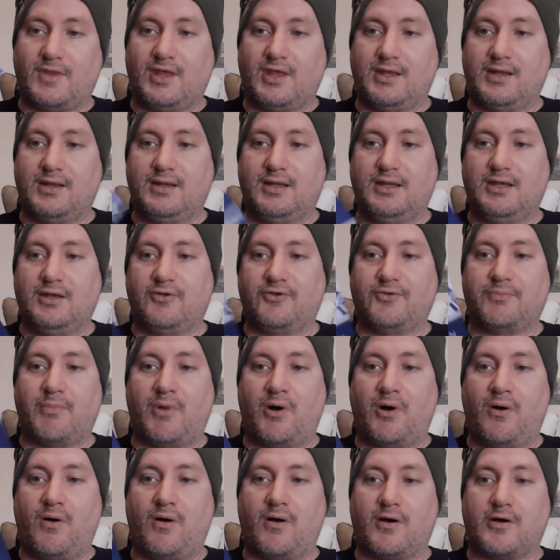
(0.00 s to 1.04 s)
Little
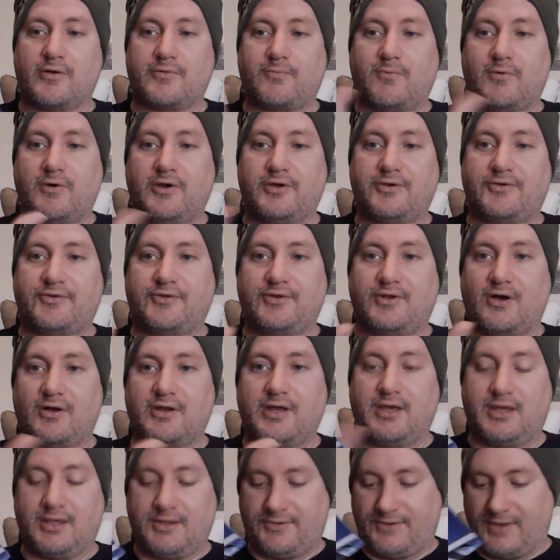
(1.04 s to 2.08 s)
small artworks and all
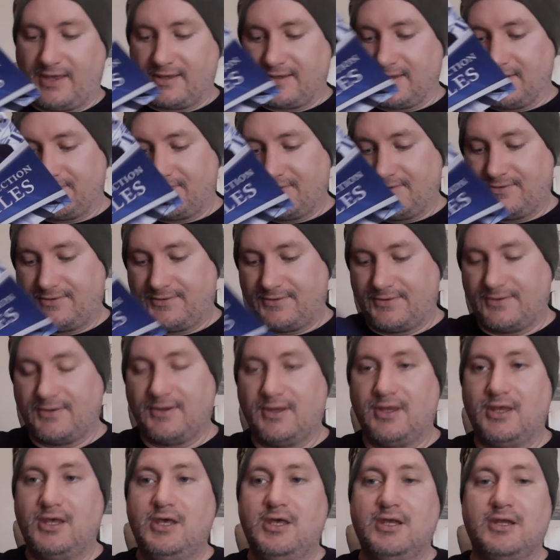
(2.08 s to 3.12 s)
that, because I guess this
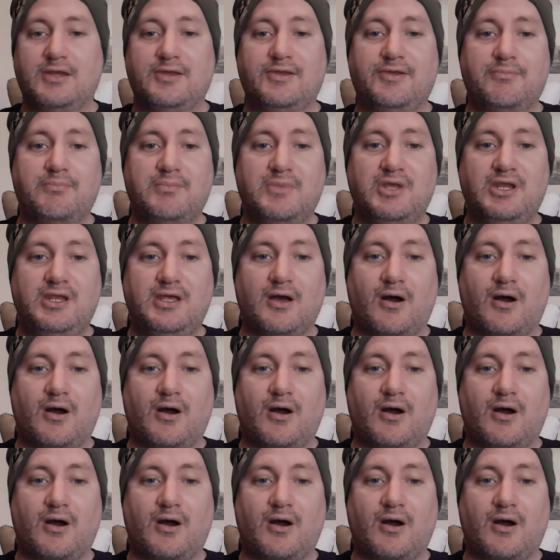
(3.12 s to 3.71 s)
is a mini